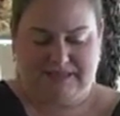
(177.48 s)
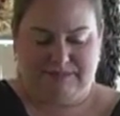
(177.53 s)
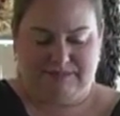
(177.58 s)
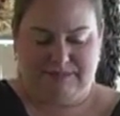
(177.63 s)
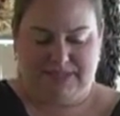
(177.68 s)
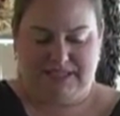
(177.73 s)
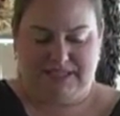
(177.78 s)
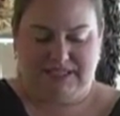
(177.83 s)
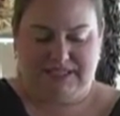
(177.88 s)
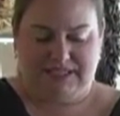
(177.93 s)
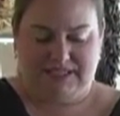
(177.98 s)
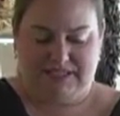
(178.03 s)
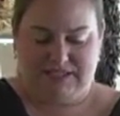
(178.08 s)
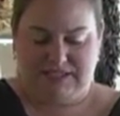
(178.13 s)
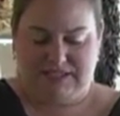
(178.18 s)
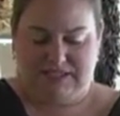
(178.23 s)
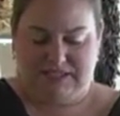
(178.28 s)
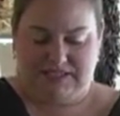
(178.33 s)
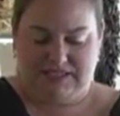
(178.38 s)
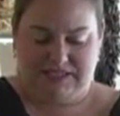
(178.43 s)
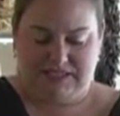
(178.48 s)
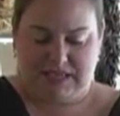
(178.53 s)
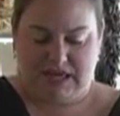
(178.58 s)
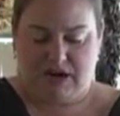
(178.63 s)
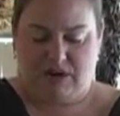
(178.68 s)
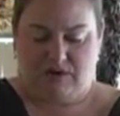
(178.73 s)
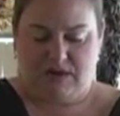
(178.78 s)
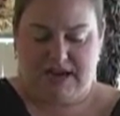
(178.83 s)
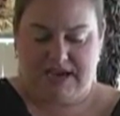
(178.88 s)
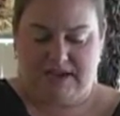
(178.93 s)
My goodness.
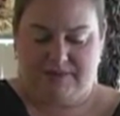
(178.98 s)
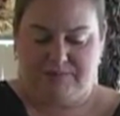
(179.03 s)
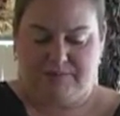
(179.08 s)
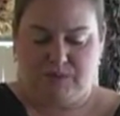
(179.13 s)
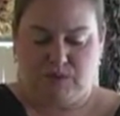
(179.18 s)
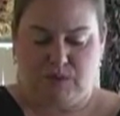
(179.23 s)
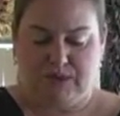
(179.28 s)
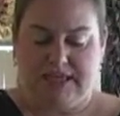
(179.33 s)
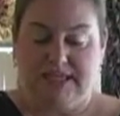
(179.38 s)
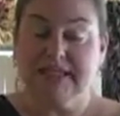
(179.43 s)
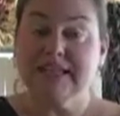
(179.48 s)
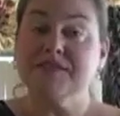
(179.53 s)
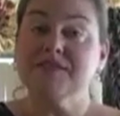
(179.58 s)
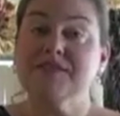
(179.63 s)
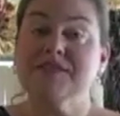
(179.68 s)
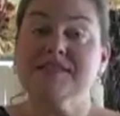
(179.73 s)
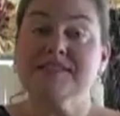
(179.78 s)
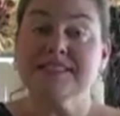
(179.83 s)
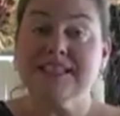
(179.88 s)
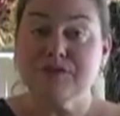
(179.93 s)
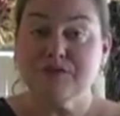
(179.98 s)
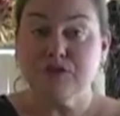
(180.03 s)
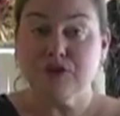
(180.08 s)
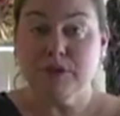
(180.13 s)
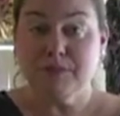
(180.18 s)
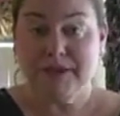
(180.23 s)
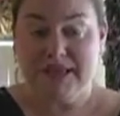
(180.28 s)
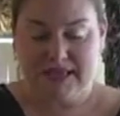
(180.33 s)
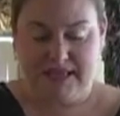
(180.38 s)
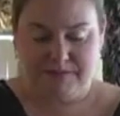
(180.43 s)
All right, we're going to let this sit for
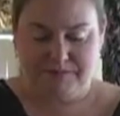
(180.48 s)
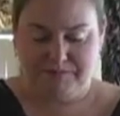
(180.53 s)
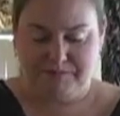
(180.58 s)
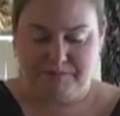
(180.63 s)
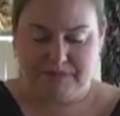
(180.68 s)
a bit.